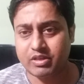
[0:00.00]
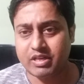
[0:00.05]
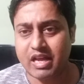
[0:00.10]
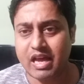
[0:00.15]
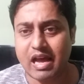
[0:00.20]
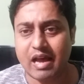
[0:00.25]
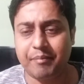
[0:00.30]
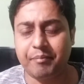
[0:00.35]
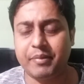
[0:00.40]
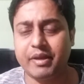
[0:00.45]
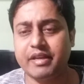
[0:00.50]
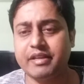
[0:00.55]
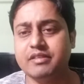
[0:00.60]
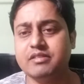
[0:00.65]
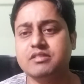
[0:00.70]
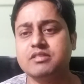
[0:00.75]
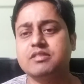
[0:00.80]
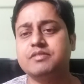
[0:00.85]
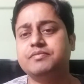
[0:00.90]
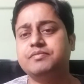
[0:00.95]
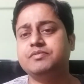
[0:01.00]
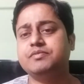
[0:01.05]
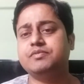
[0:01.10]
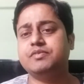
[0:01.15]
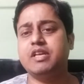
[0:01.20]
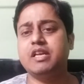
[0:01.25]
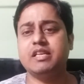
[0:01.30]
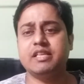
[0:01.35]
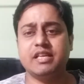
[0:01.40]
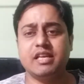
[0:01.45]
happens,
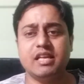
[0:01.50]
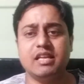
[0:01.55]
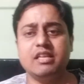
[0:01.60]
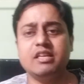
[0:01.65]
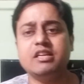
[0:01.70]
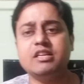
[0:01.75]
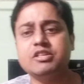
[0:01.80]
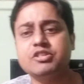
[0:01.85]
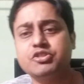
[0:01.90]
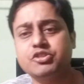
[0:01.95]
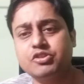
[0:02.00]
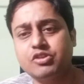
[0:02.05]
it clears